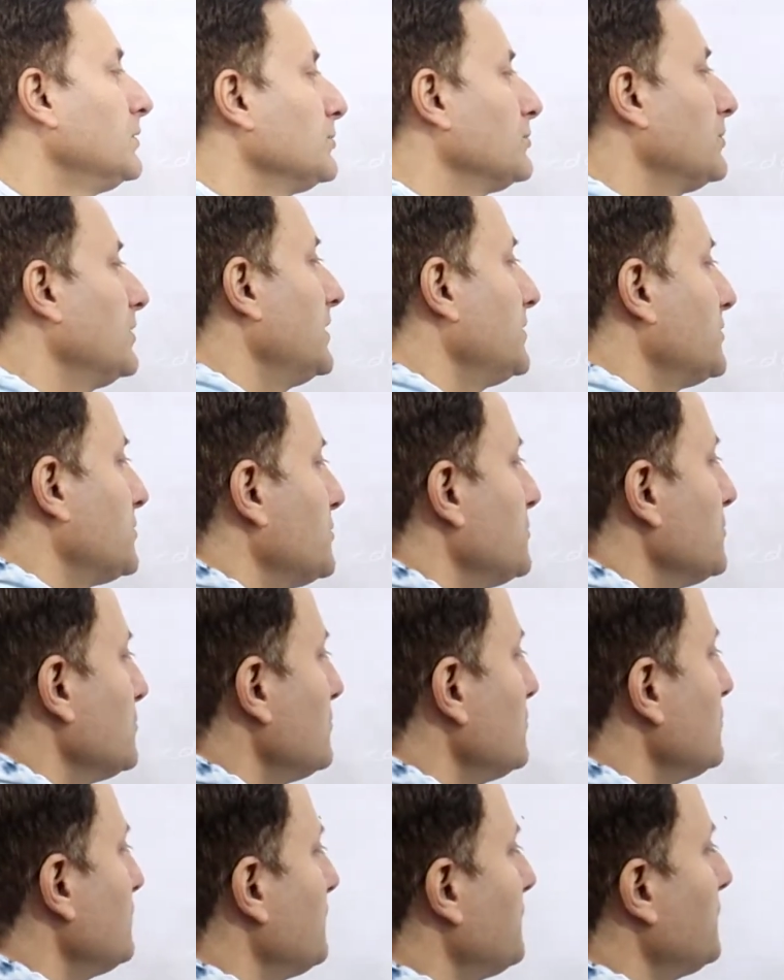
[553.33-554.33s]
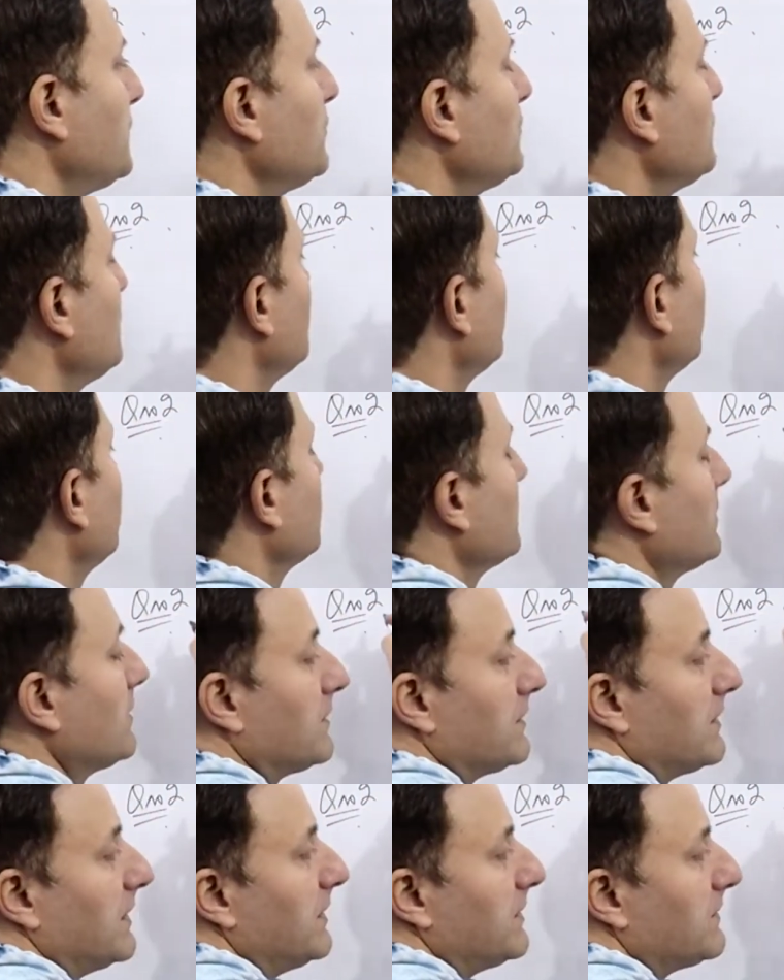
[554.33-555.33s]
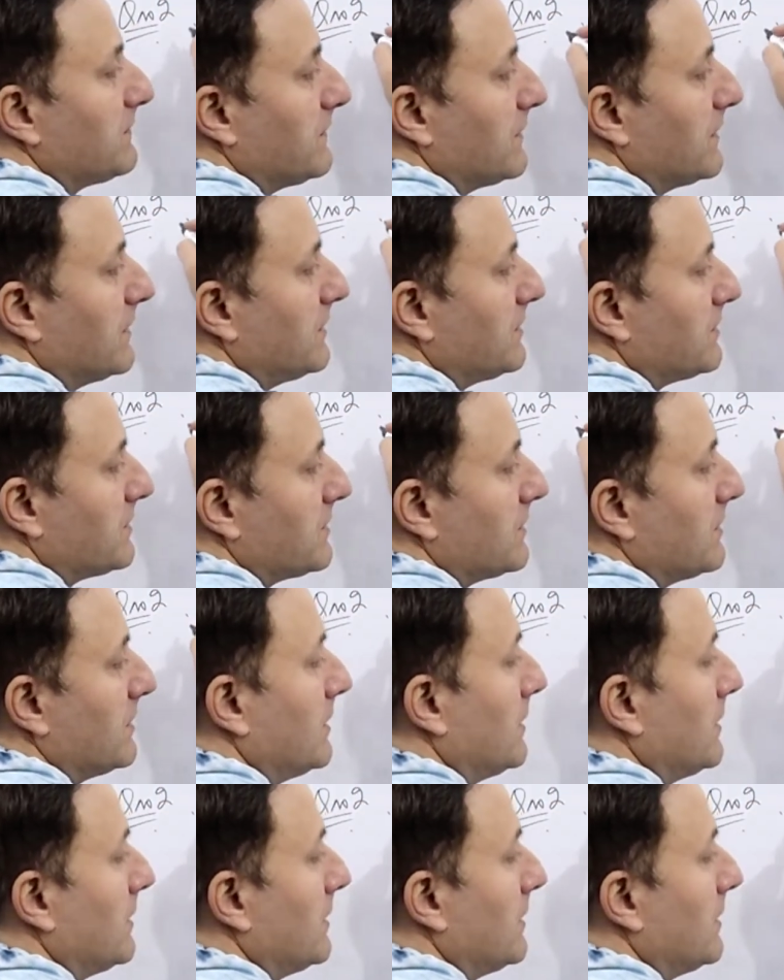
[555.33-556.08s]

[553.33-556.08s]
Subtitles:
So let's do a few things first.